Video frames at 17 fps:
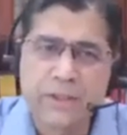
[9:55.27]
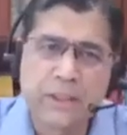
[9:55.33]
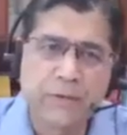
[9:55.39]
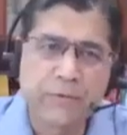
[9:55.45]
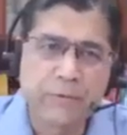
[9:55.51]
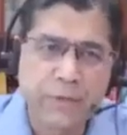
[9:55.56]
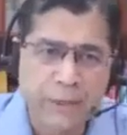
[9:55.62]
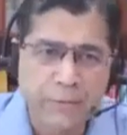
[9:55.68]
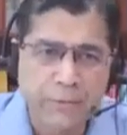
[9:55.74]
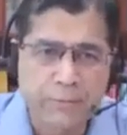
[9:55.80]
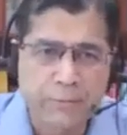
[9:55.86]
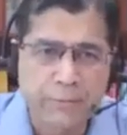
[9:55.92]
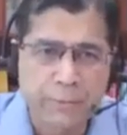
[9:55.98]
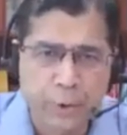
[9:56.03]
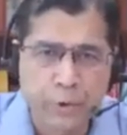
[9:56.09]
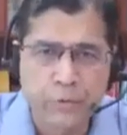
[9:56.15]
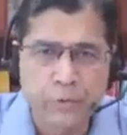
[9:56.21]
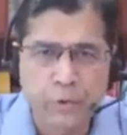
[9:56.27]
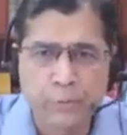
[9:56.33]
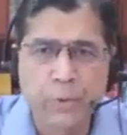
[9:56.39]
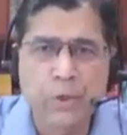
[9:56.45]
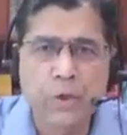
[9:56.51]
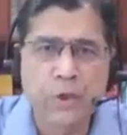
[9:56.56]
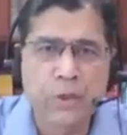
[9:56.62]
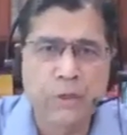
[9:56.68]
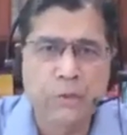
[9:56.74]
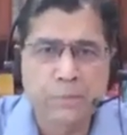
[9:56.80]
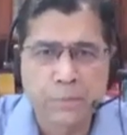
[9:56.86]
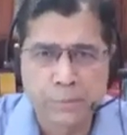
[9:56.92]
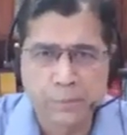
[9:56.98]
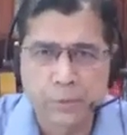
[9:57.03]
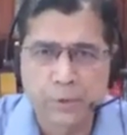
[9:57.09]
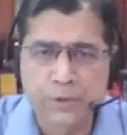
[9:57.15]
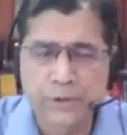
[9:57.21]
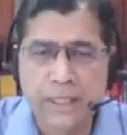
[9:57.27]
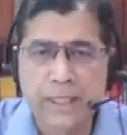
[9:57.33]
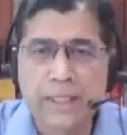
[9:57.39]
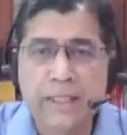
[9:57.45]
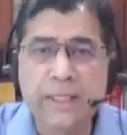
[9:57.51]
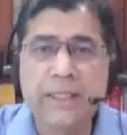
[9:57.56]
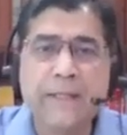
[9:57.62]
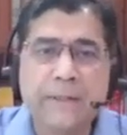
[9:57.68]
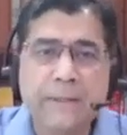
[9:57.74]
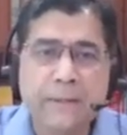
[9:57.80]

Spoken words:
a very beautiful book on proportionality.